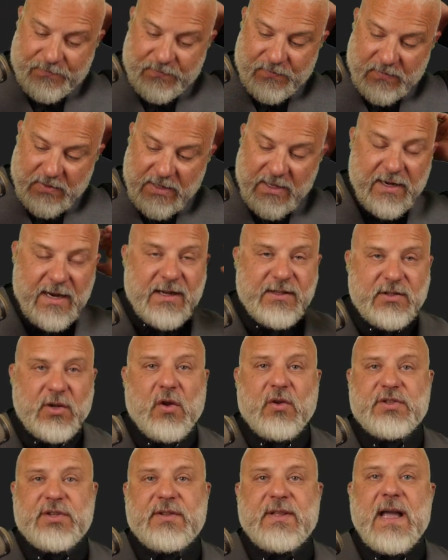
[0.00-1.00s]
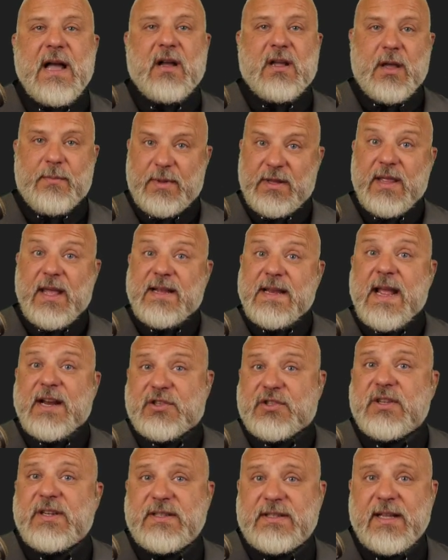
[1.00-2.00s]
And I told you the outcome, and that
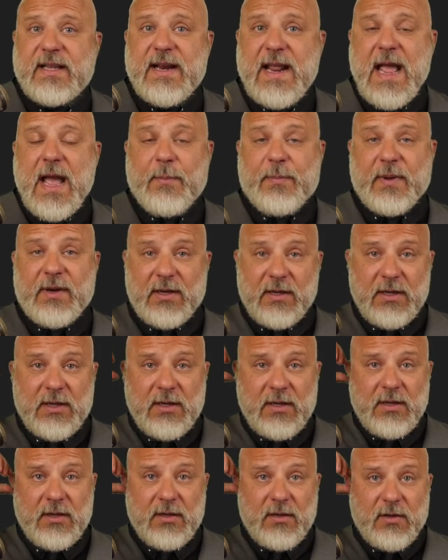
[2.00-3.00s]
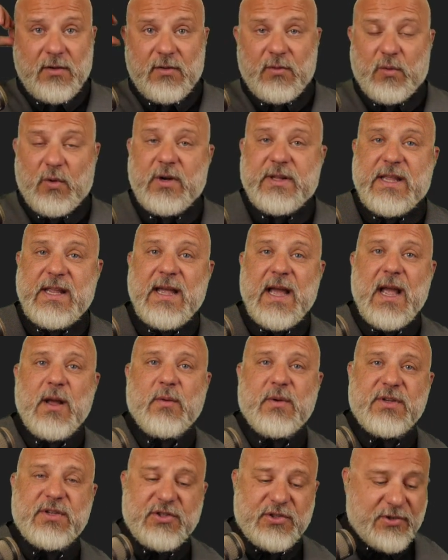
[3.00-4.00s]
actually did happen. The rookie I
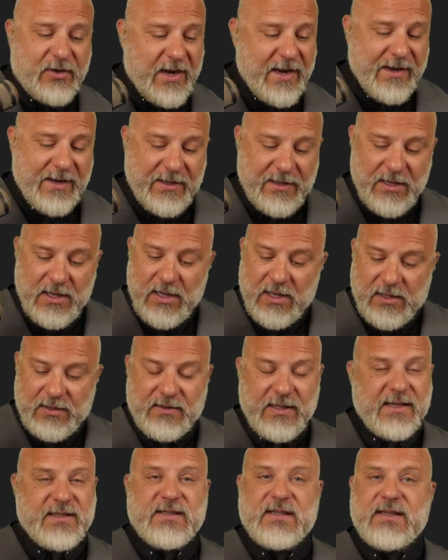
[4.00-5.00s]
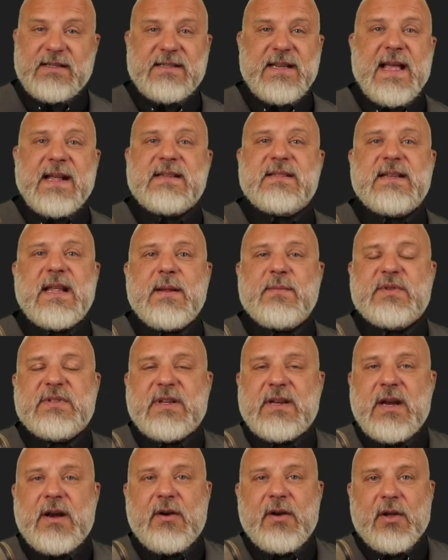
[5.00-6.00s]
was training, that's the exact same
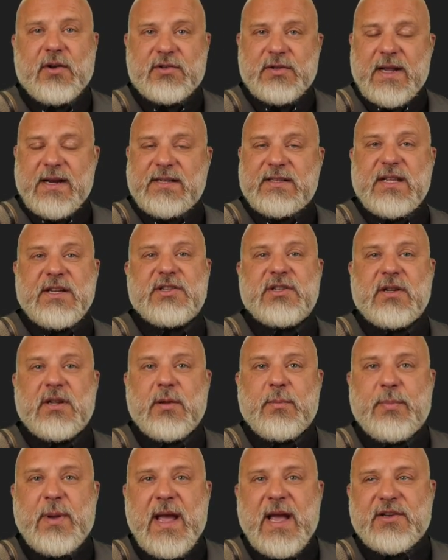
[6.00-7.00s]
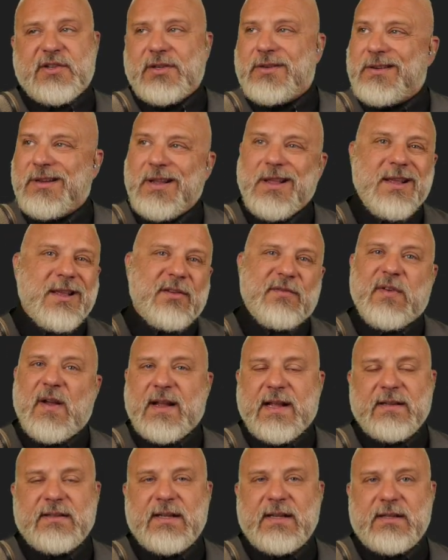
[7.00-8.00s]
scenario. I tried to teach him compassion,
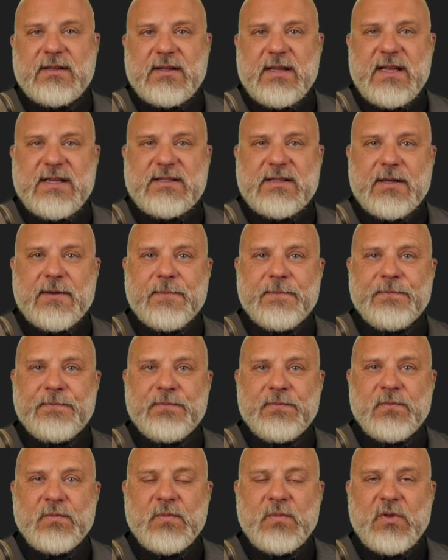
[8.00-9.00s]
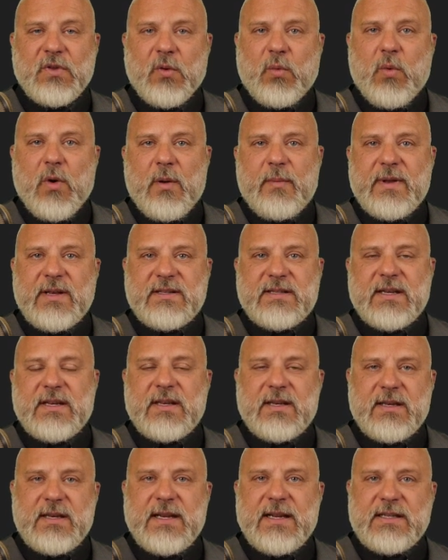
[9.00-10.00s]
fucking didn't listen. The woman
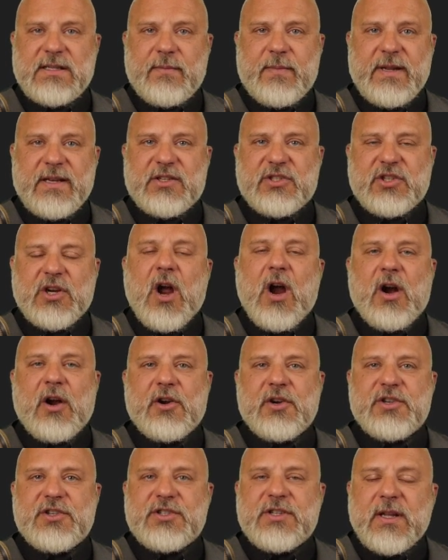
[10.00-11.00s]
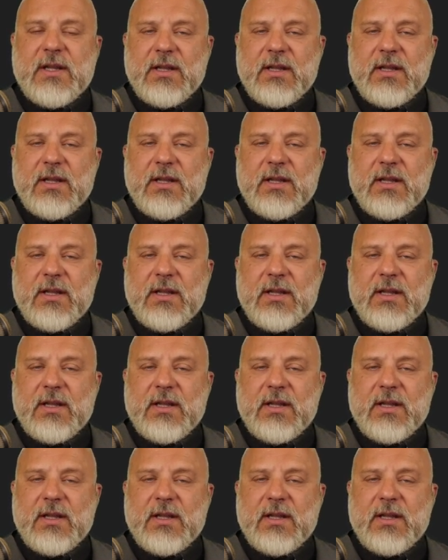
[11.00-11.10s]
didn't need to be charged